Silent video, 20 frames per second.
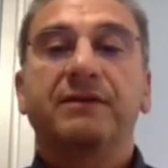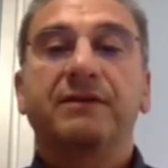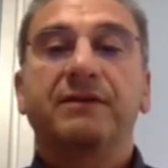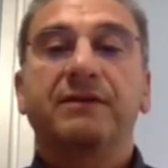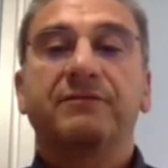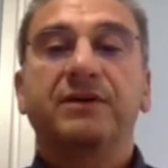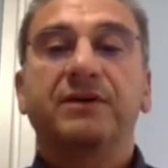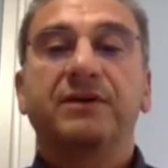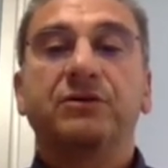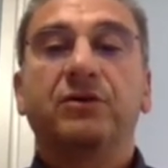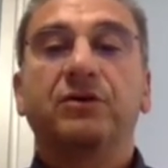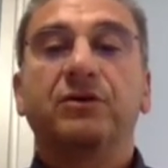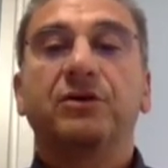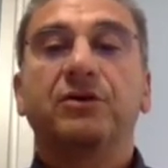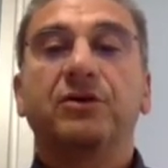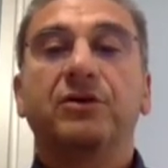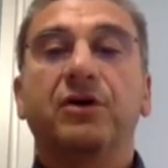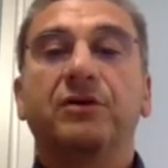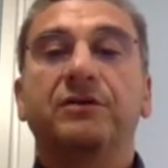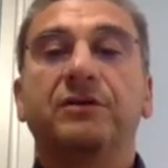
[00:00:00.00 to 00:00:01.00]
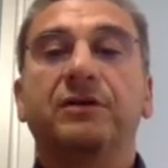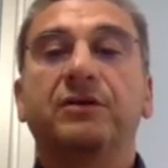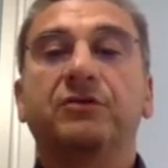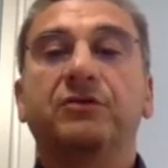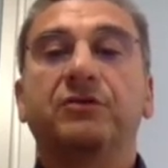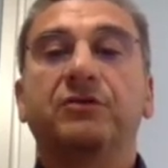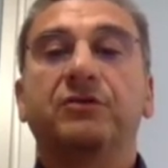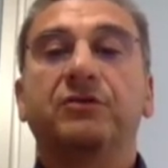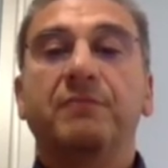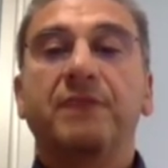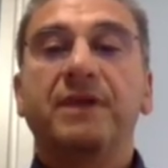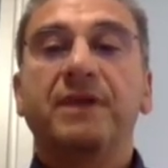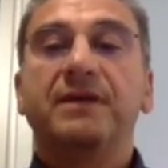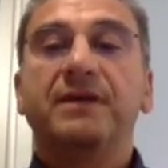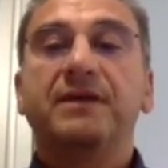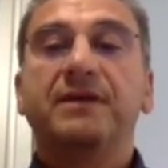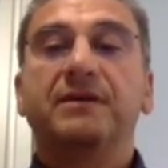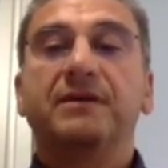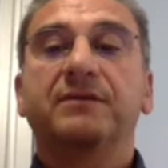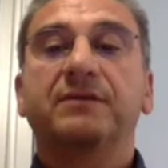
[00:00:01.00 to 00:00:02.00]
video in order to
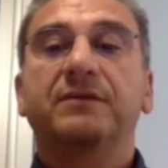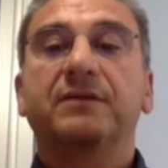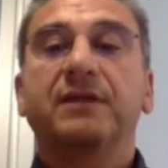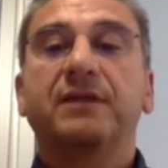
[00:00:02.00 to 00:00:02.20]
make the